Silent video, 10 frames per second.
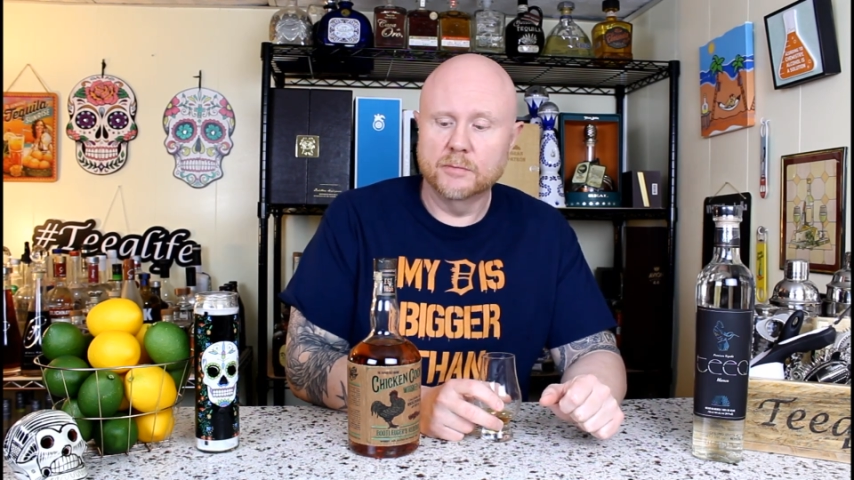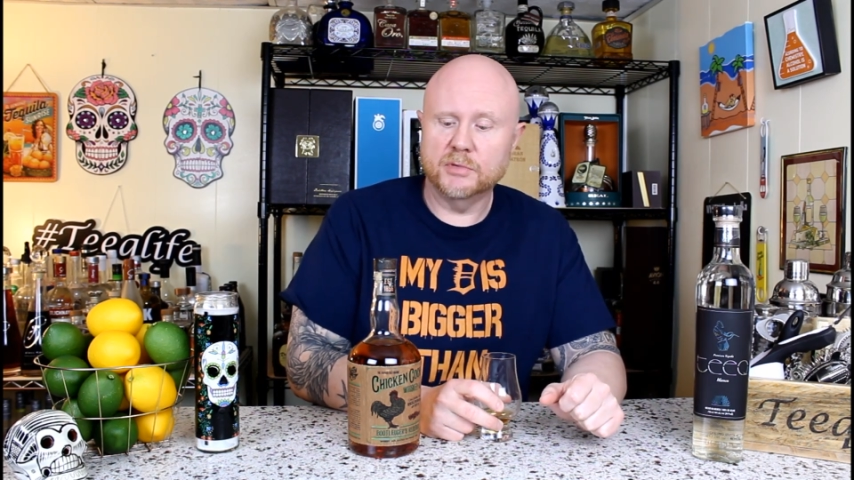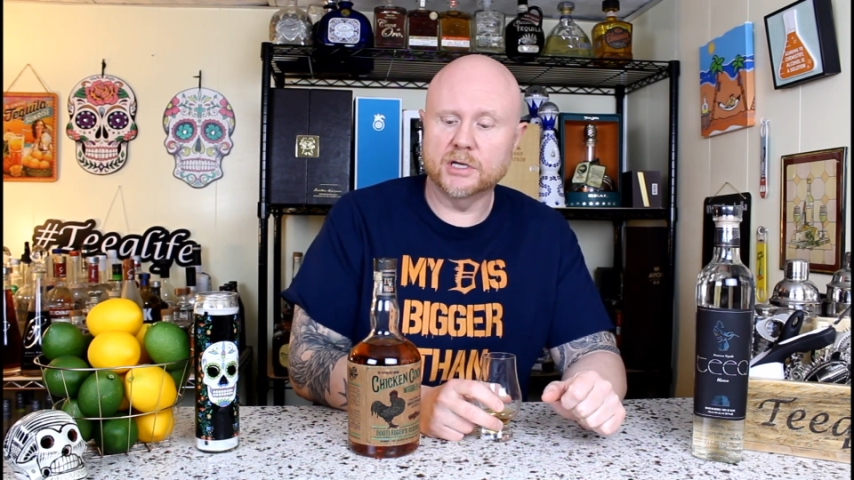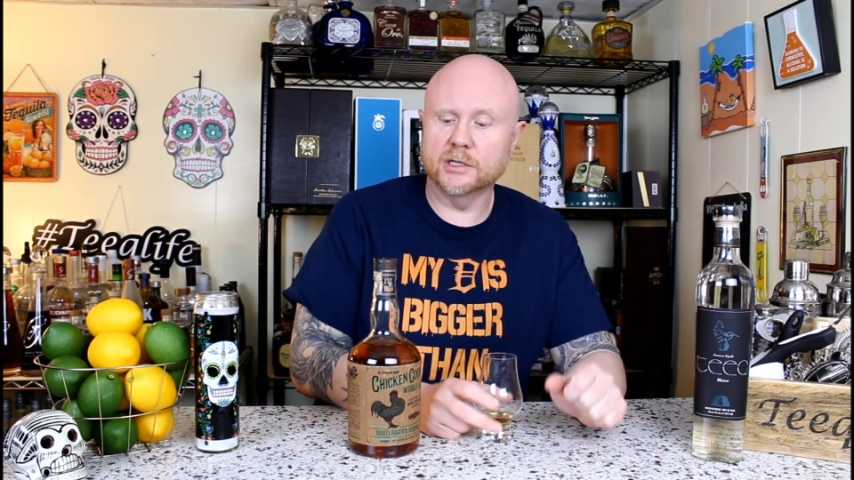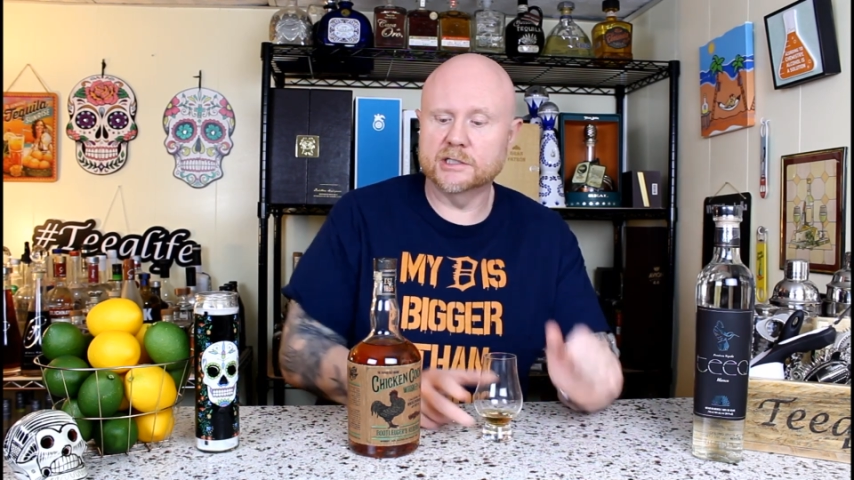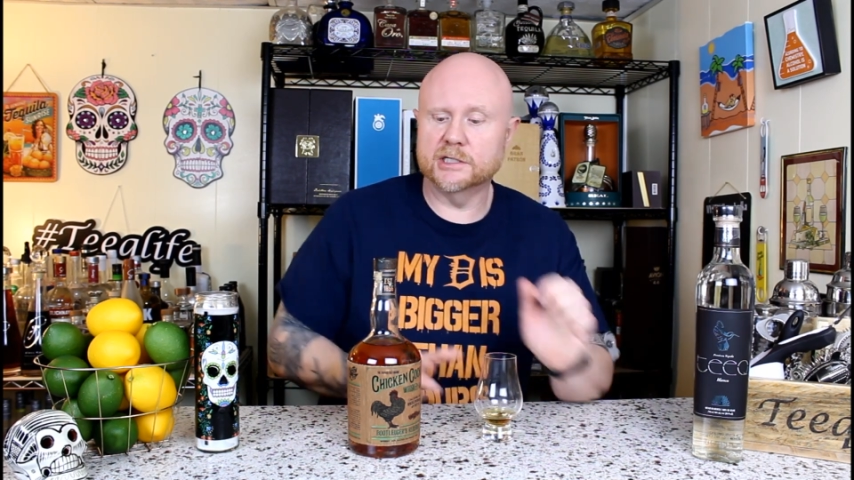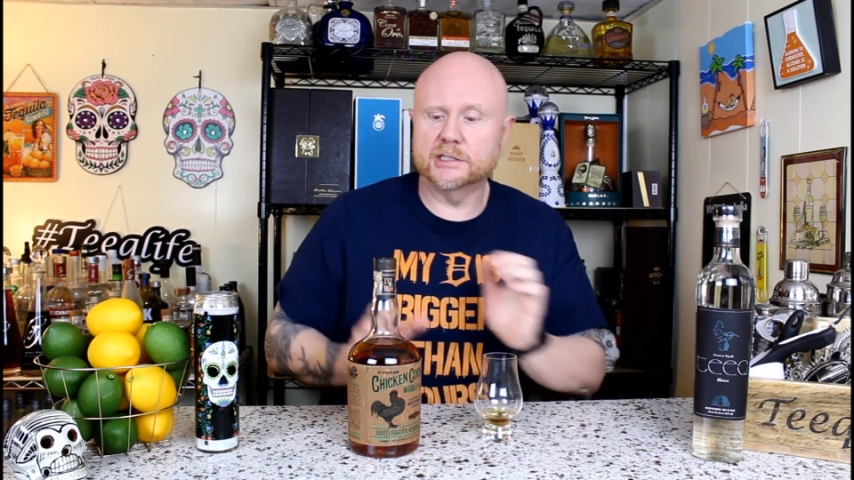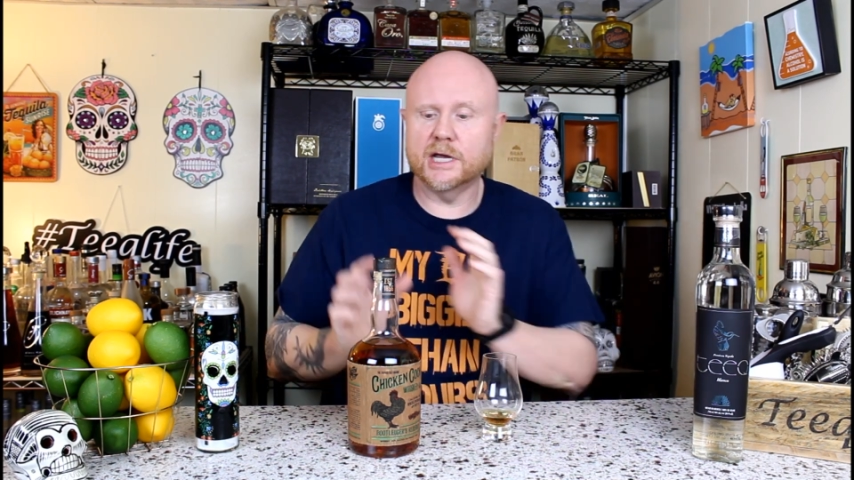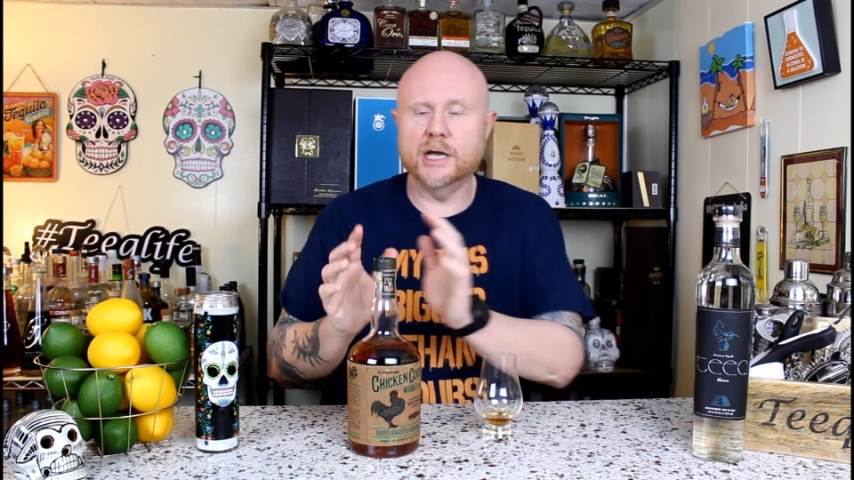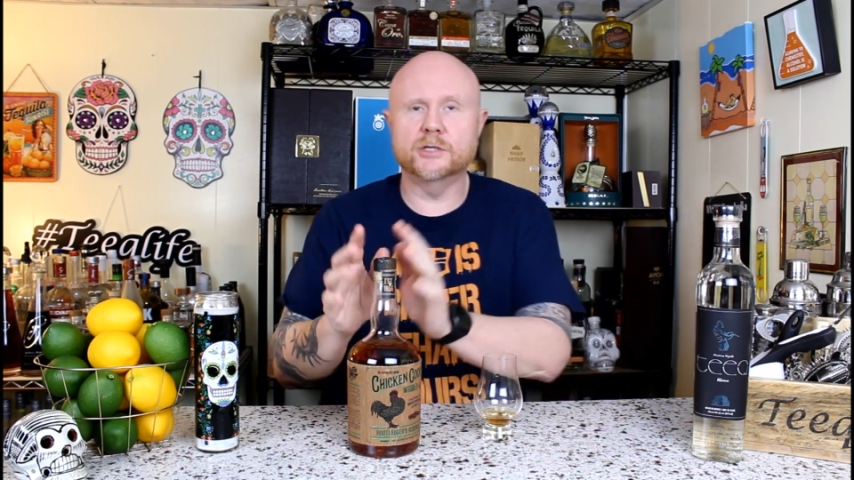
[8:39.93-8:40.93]
Because
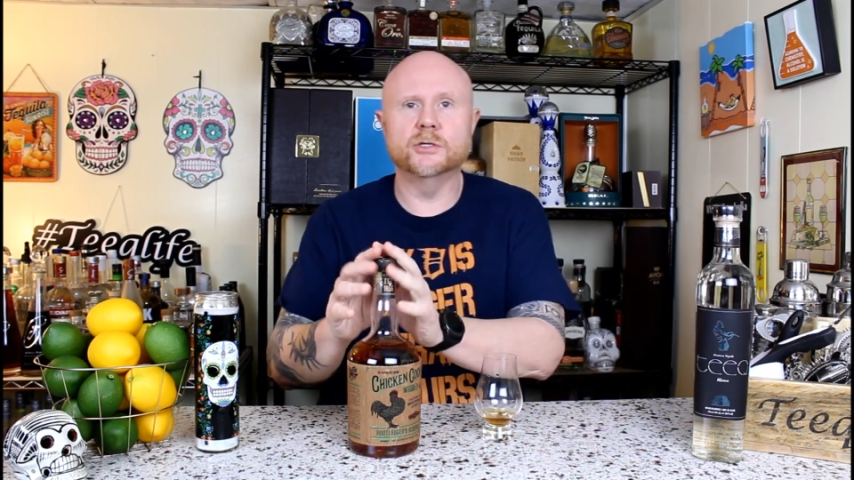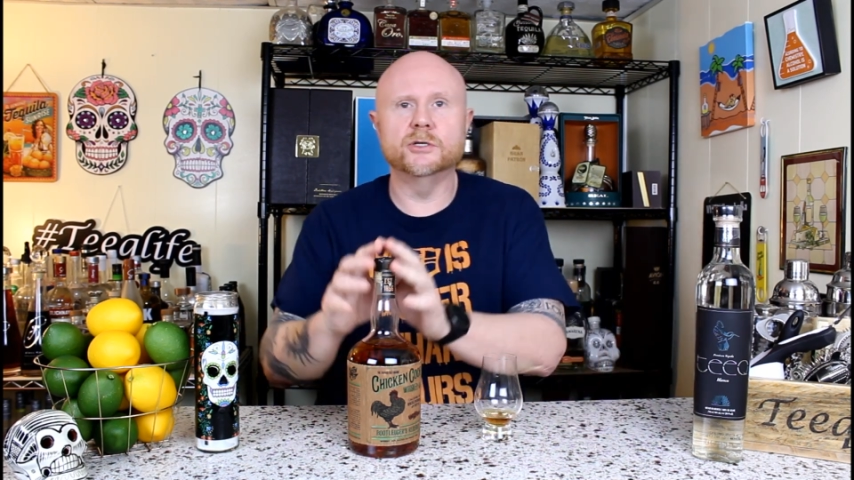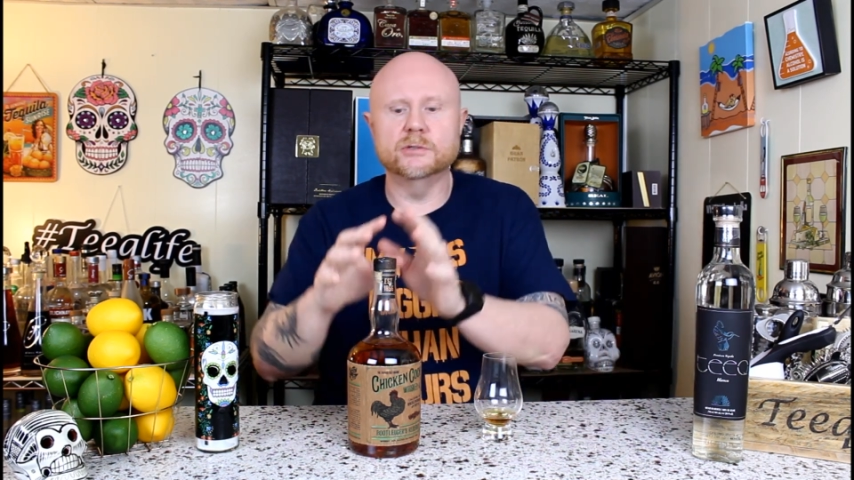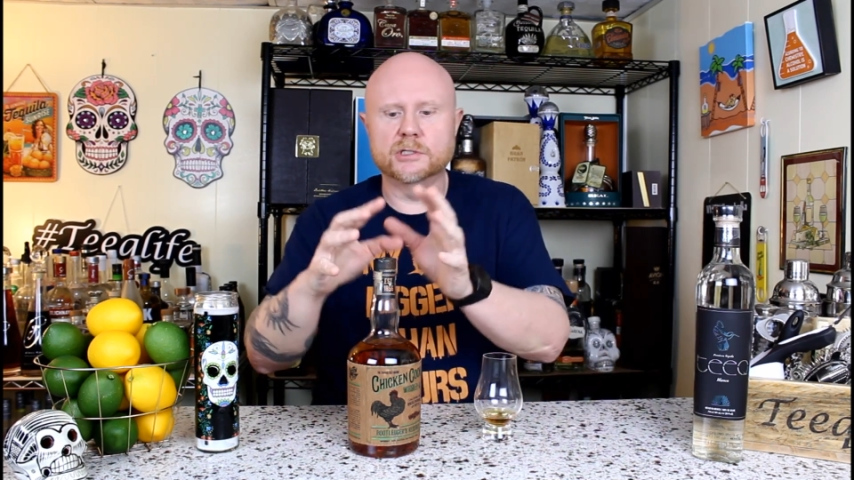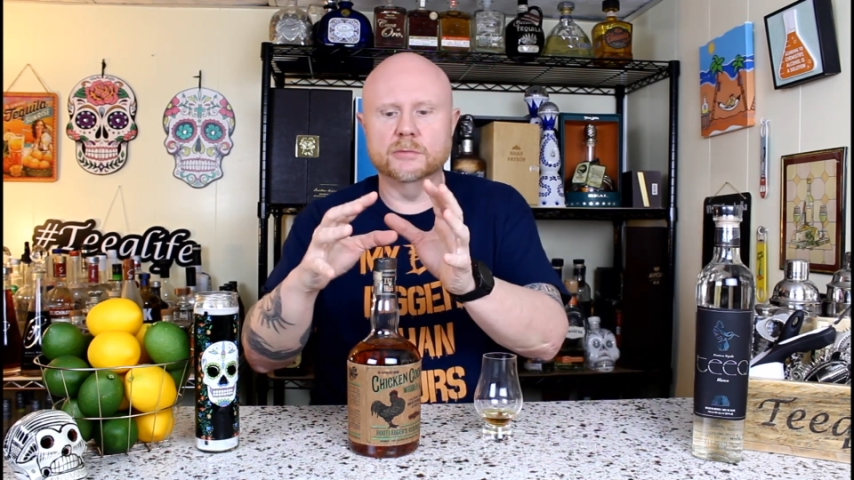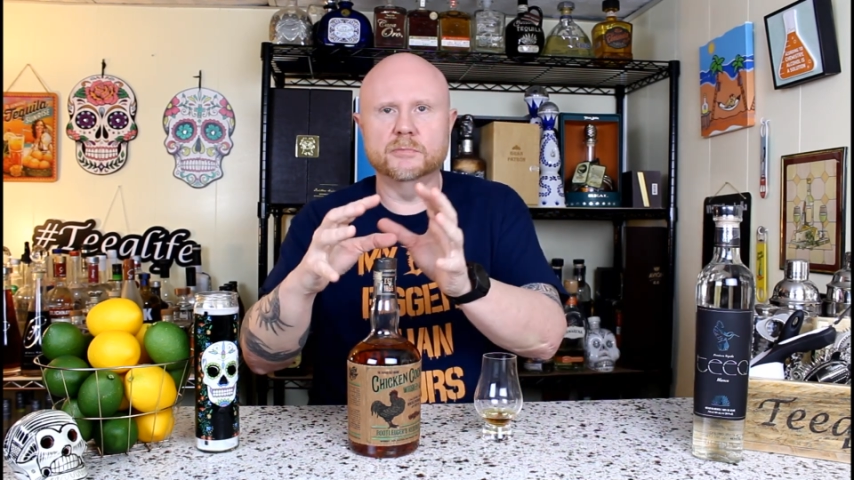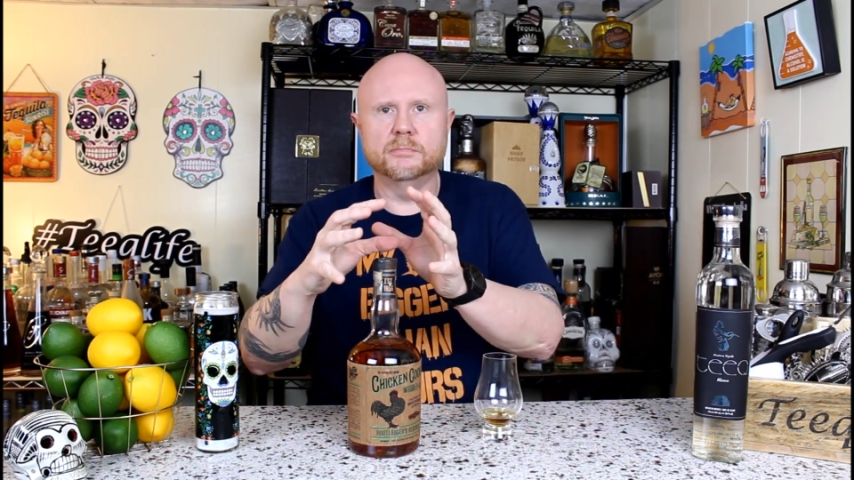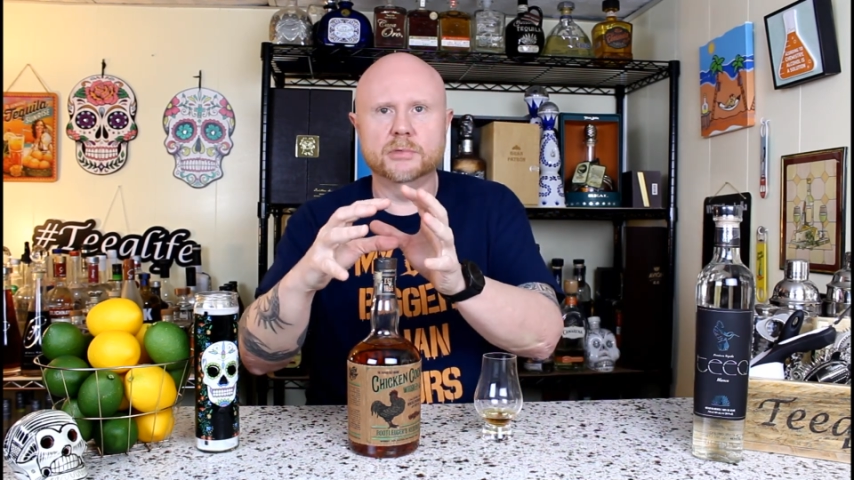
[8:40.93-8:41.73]
this actually used to